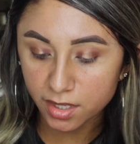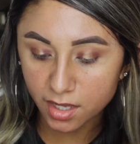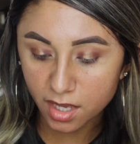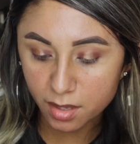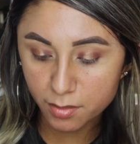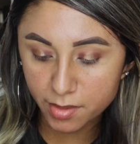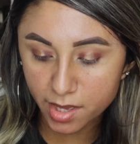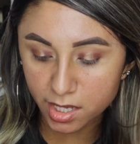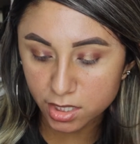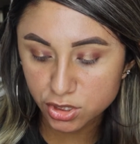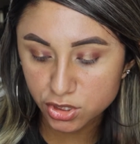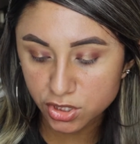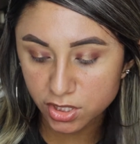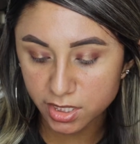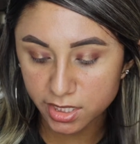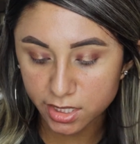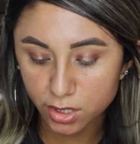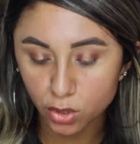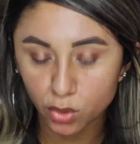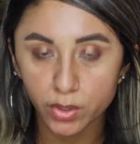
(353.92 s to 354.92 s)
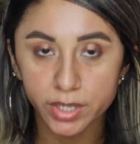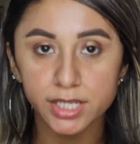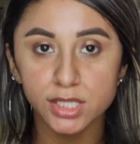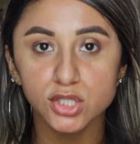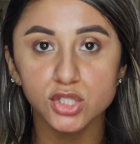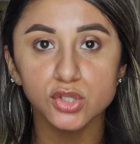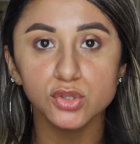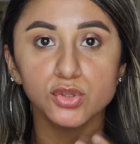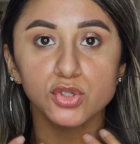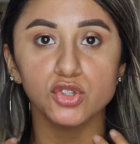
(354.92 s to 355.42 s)
I'm actually going
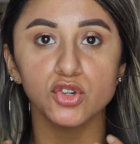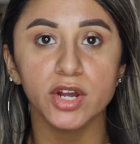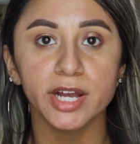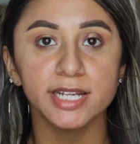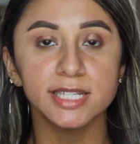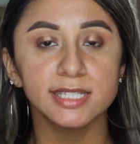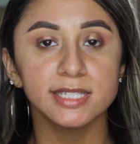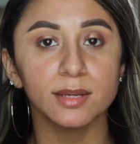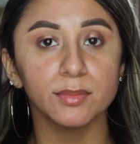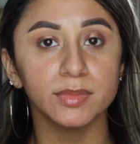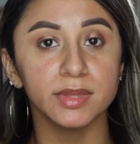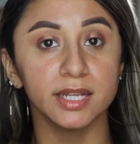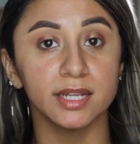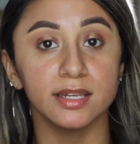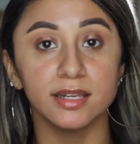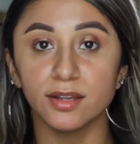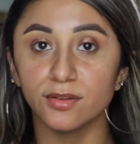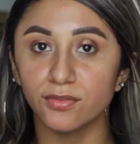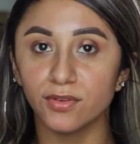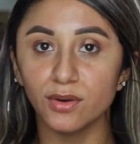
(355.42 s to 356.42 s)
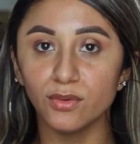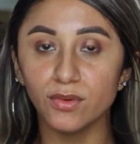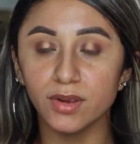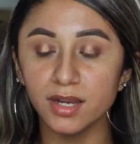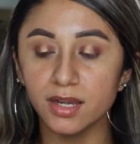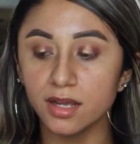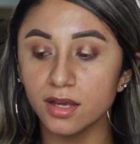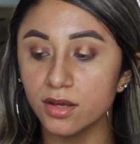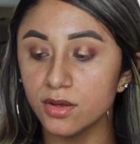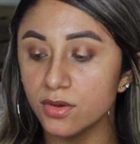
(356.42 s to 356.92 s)
to try something different
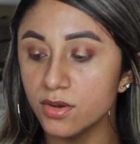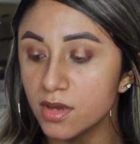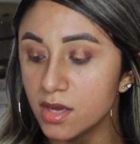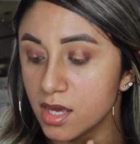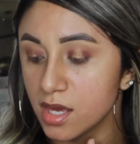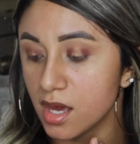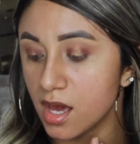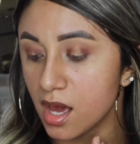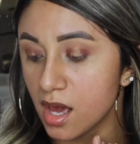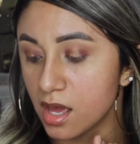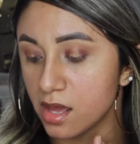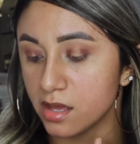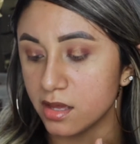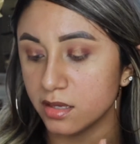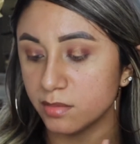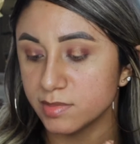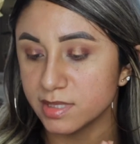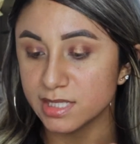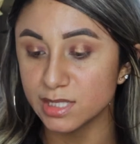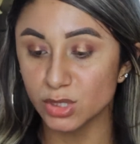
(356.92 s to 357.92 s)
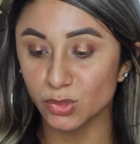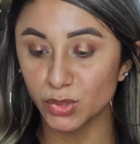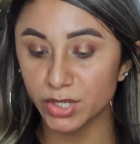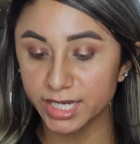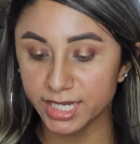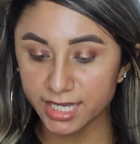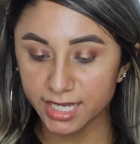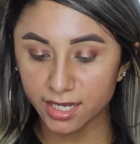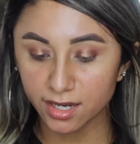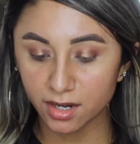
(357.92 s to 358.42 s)
right now, since we're
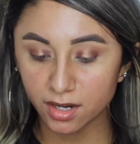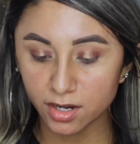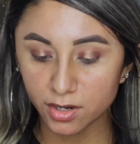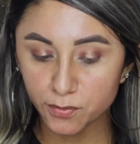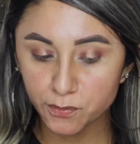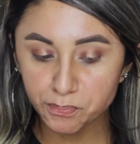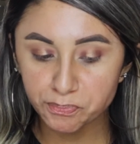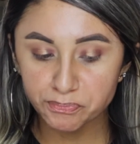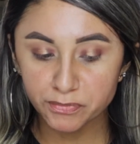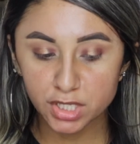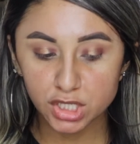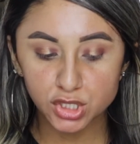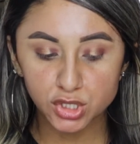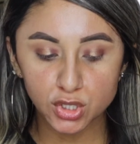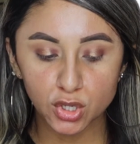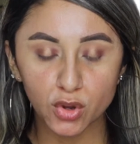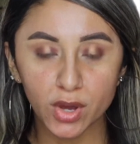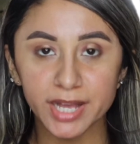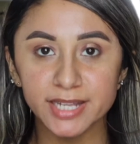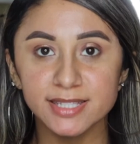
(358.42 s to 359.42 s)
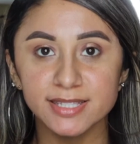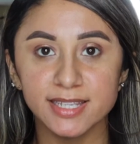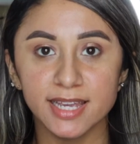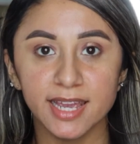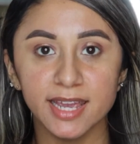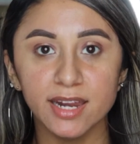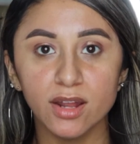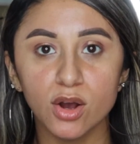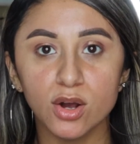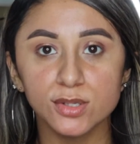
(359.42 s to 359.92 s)
here. So I
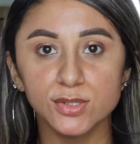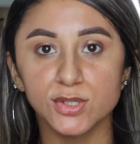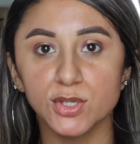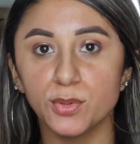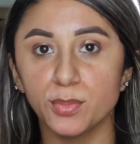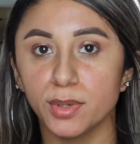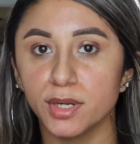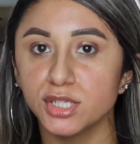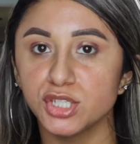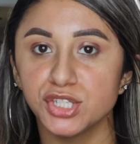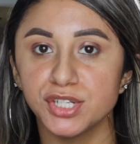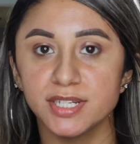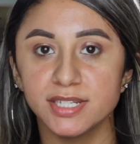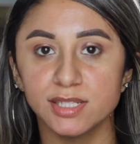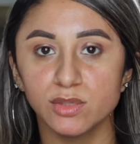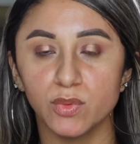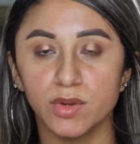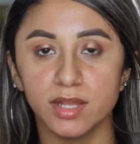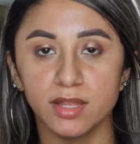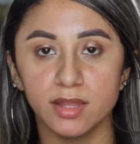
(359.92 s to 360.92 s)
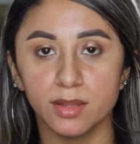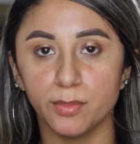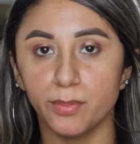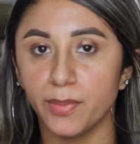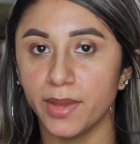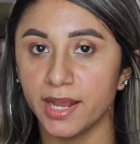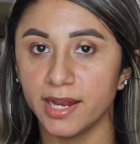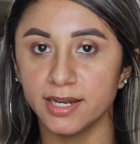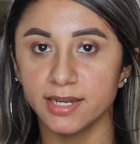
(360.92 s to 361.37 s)
did also purchase one of the Beige